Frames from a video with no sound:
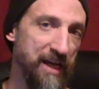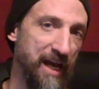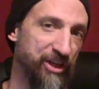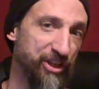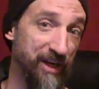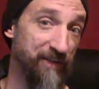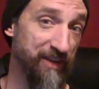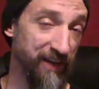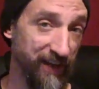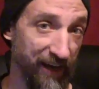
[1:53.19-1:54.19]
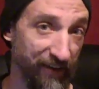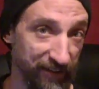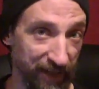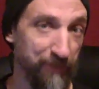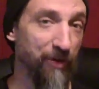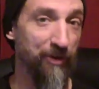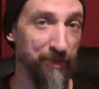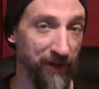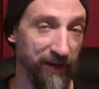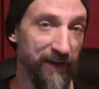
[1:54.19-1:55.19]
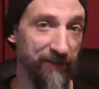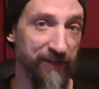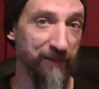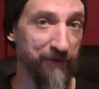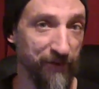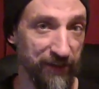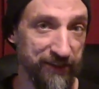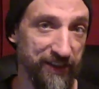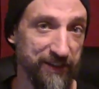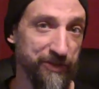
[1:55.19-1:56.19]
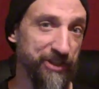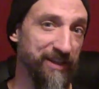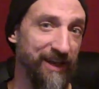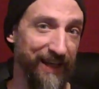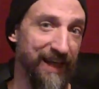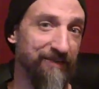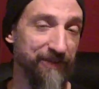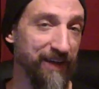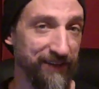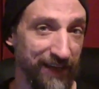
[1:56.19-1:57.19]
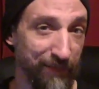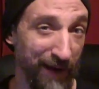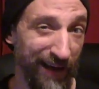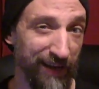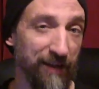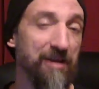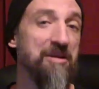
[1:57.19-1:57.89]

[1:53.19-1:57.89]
and shut everything down, like pull the plug on everything before I say some shit that I can't fucking take back.